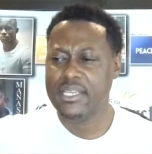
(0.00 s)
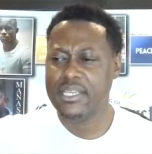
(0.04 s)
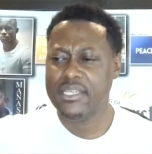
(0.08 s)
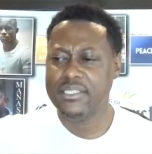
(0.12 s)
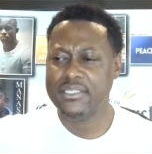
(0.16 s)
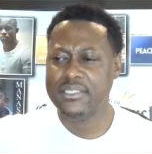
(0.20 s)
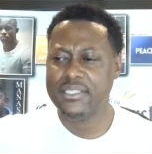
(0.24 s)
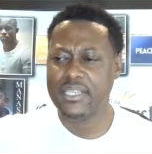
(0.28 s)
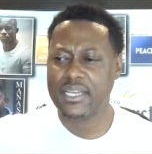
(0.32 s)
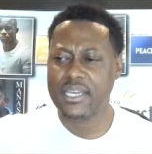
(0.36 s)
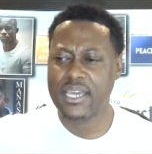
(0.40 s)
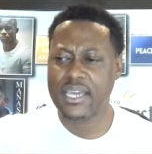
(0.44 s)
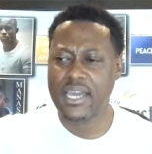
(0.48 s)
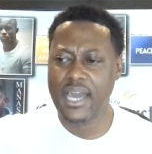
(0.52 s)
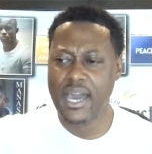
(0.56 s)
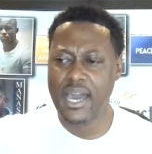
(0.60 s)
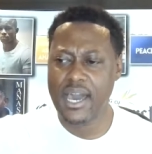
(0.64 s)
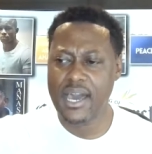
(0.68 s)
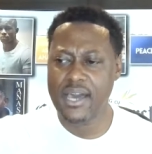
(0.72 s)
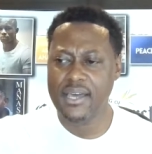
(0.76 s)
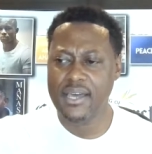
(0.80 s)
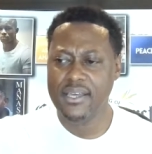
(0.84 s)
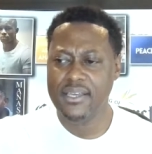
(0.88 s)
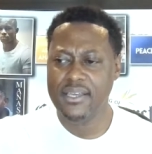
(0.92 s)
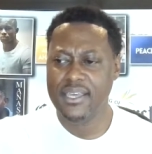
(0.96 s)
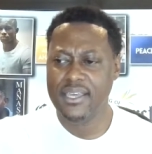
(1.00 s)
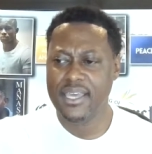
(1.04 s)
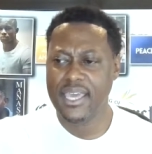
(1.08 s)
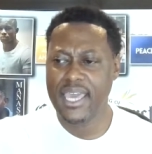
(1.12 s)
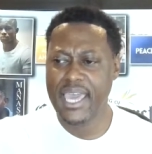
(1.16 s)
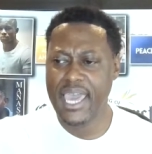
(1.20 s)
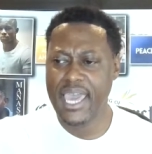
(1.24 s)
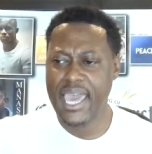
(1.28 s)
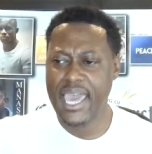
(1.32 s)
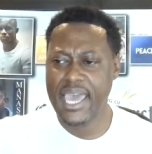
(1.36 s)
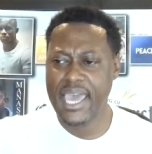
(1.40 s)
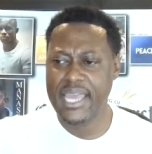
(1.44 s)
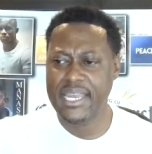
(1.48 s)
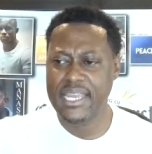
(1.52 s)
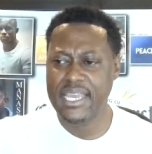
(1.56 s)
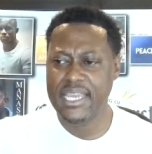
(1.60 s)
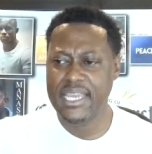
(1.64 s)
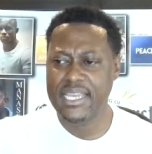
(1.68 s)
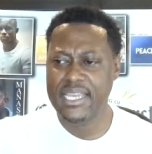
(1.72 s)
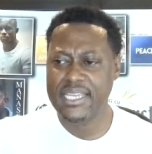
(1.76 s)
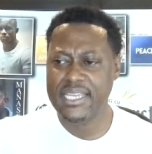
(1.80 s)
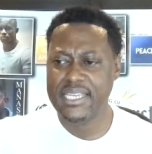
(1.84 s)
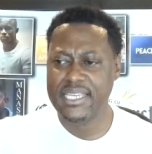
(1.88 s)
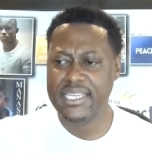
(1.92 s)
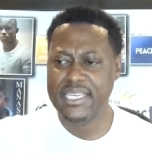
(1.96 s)
Zakar and
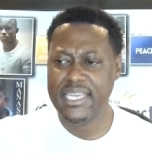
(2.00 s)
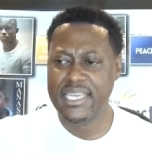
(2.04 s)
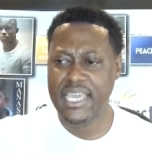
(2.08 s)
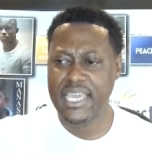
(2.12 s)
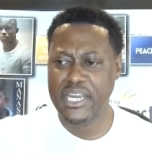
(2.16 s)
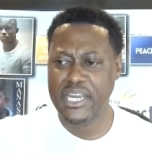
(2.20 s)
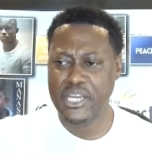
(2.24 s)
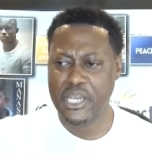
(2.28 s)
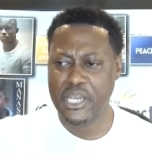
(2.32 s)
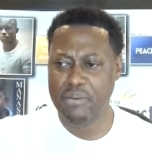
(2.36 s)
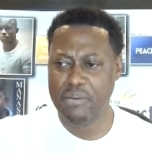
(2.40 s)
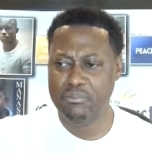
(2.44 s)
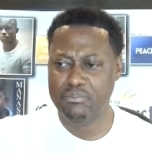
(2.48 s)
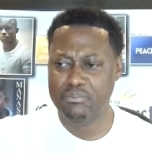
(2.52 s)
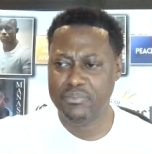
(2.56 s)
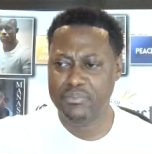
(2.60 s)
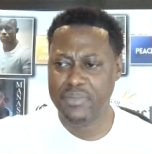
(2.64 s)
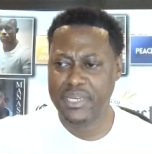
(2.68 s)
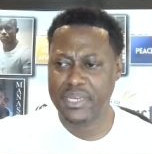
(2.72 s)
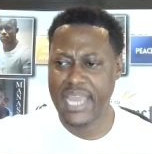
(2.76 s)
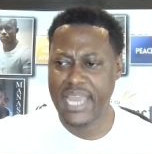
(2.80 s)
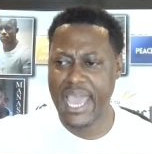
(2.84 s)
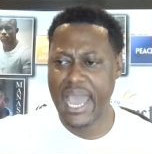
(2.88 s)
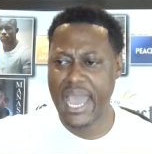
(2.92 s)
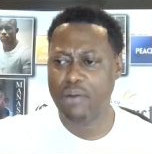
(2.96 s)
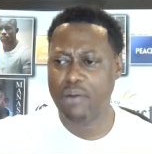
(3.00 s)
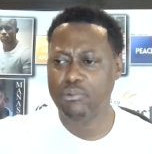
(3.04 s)
Kenya. Now,